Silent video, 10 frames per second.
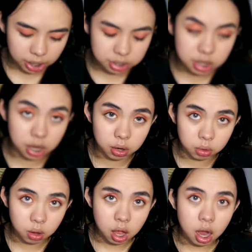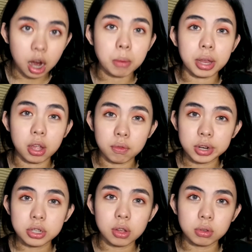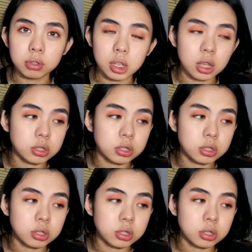eyeshadow are my comfort zone.